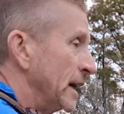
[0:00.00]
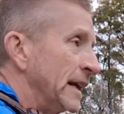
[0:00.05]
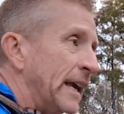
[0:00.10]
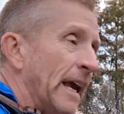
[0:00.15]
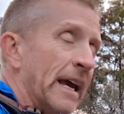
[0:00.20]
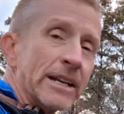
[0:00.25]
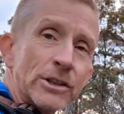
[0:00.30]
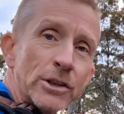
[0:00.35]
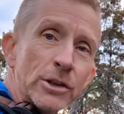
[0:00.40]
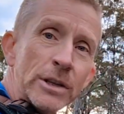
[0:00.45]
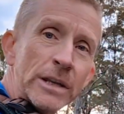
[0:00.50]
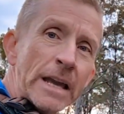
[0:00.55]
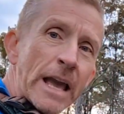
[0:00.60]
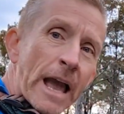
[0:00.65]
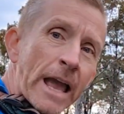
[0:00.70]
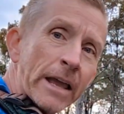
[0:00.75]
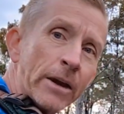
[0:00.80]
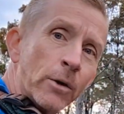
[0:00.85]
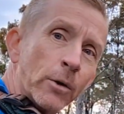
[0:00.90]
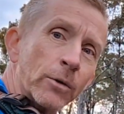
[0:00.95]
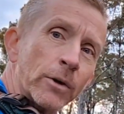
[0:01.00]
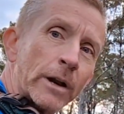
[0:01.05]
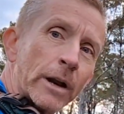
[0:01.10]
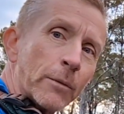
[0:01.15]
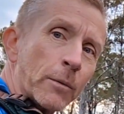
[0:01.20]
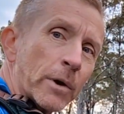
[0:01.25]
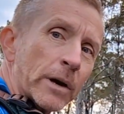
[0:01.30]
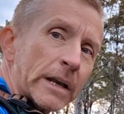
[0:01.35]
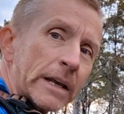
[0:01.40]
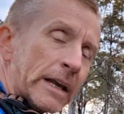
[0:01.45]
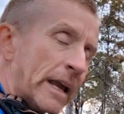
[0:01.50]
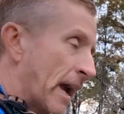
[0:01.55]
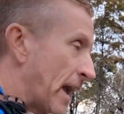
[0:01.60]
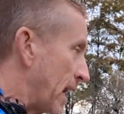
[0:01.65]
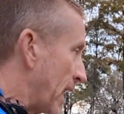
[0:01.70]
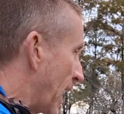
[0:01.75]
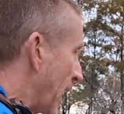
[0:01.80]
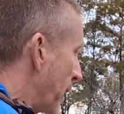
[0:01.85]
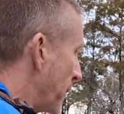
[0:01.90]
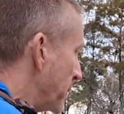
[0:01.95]
get to the angle that I want to
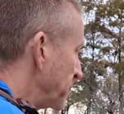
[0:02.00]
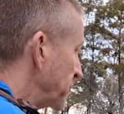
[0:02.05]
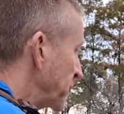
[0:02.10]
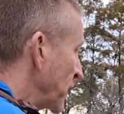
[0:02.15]
get at.